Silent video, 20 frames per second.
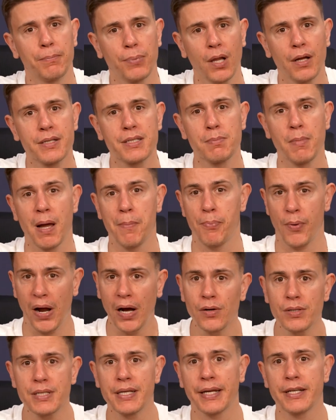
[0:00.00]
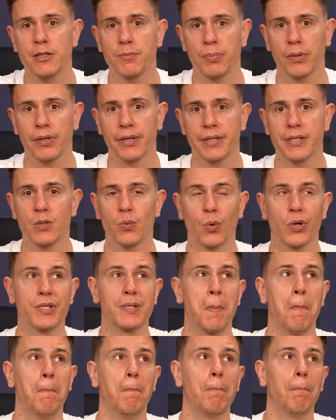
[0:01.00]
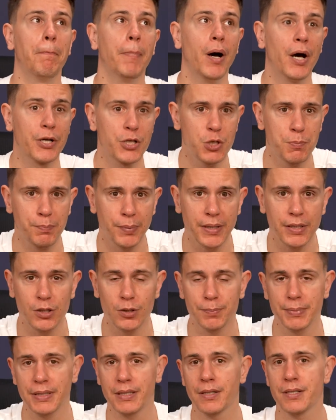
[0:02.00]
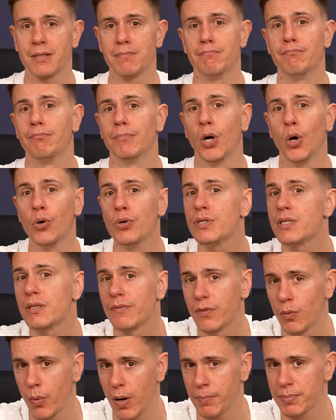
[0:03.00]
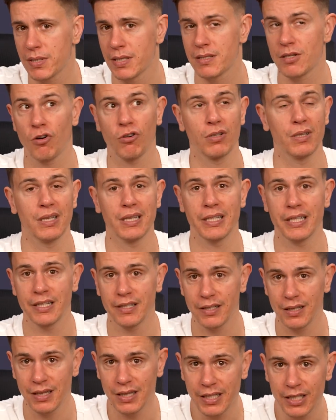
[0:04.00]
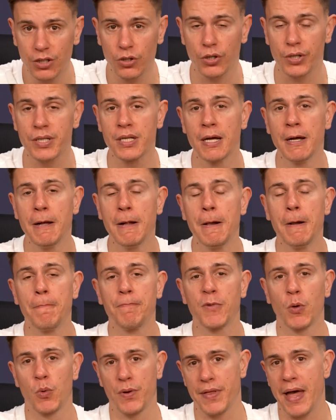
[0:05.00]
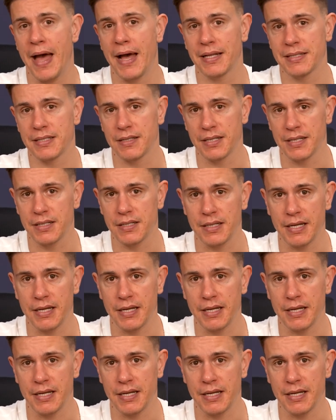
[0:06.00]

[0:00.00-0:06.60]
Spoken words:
Plus, my browsing experience was much better because most of the websites are littered with ads these